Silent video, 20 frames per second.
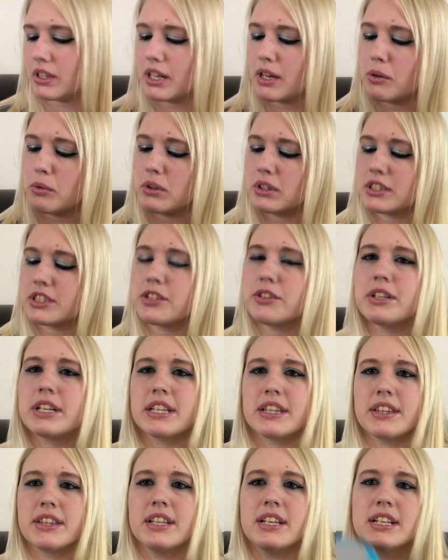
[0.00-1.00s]
Now once you
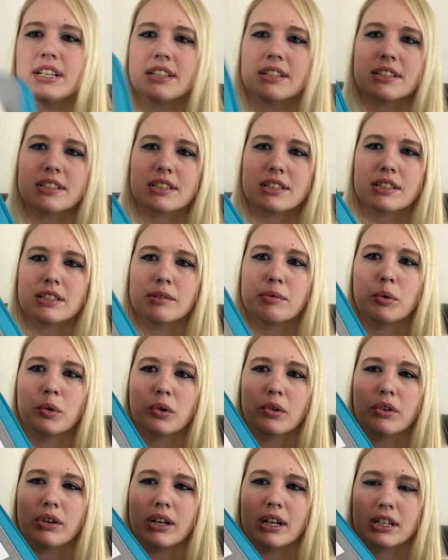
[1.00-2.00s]
get this, someone
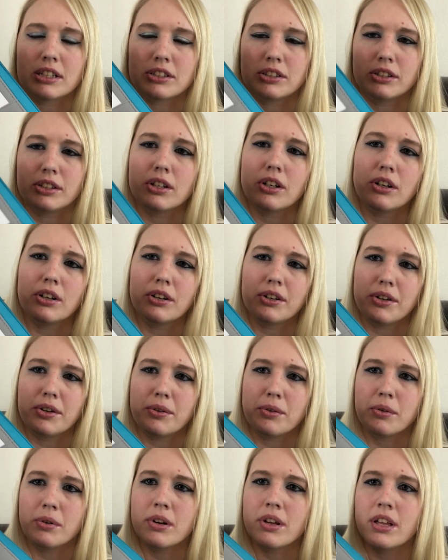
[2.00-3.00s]
will actually call
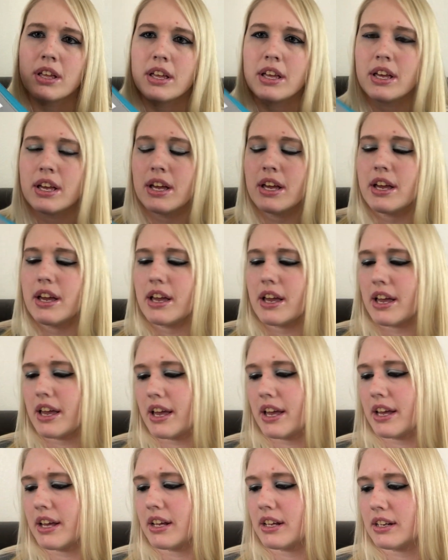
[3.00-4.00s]
you
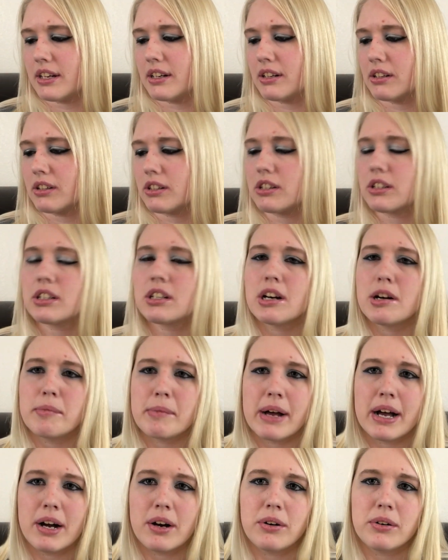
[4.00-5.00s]
and
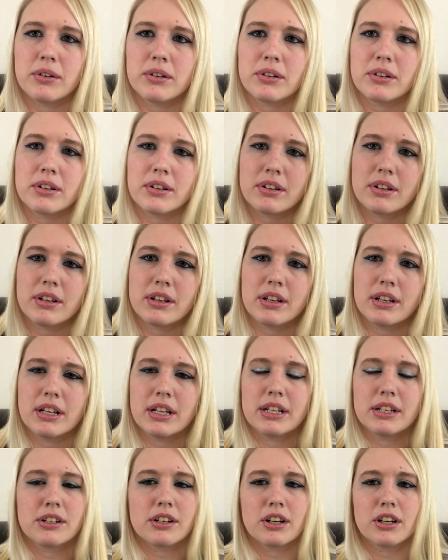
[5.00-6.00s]
come out
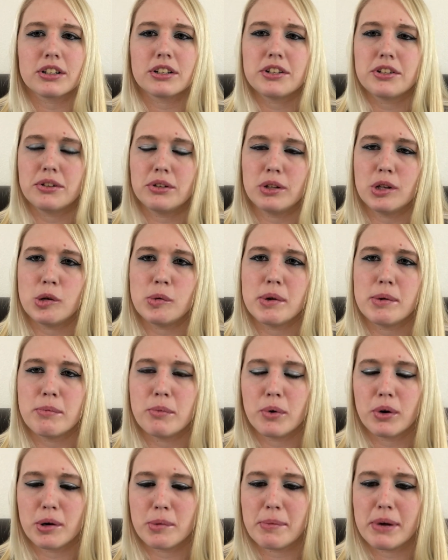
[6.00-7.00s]
and talk to you a little bit
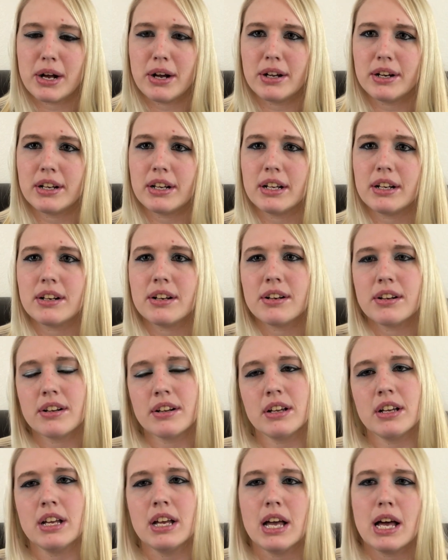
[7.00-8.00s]
more about it,
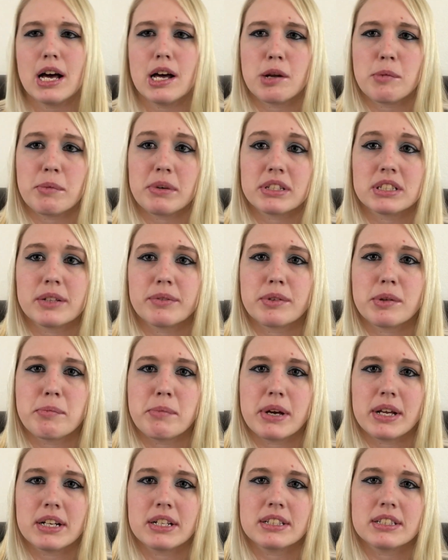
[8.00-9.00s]
how to mix up the
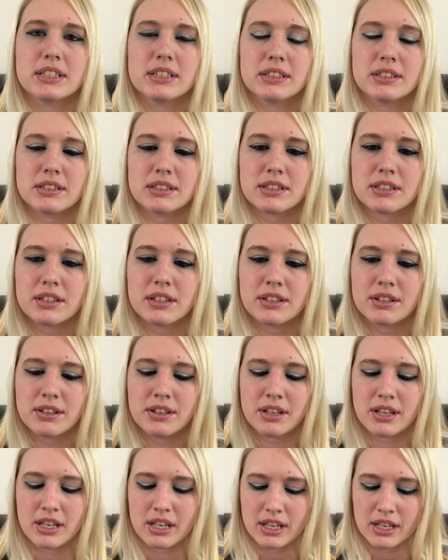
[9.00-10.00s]
medicines.
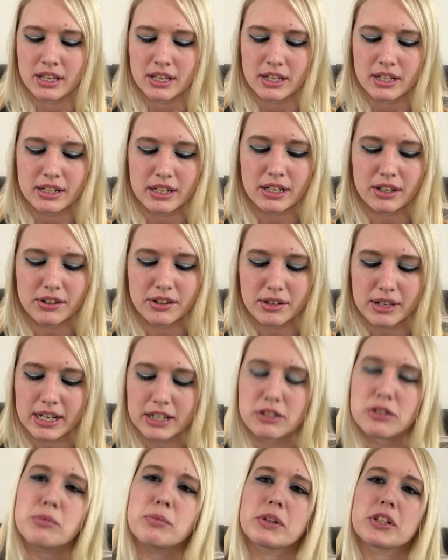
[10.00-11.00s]
Now the
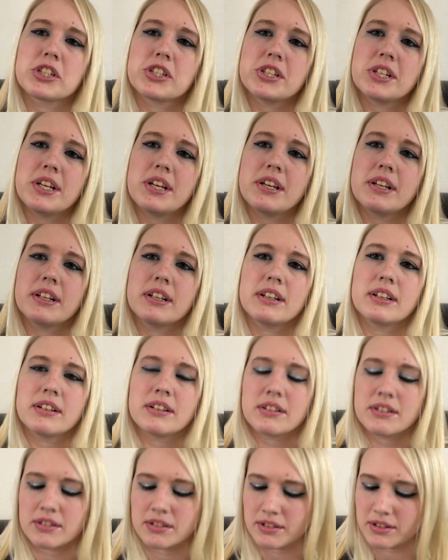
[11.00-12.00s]
actual machine
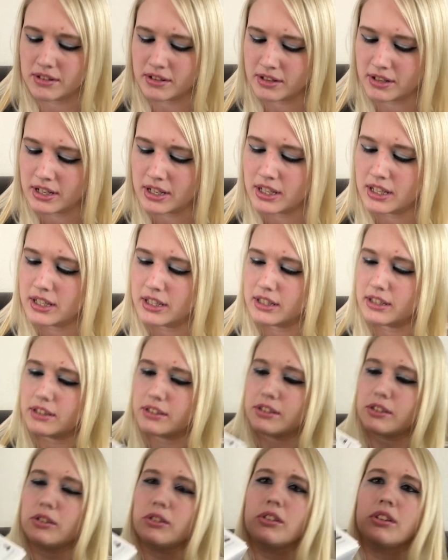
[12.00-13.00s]

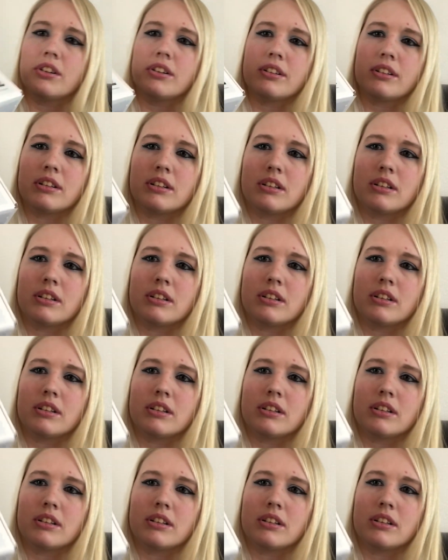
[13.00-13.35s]
is a little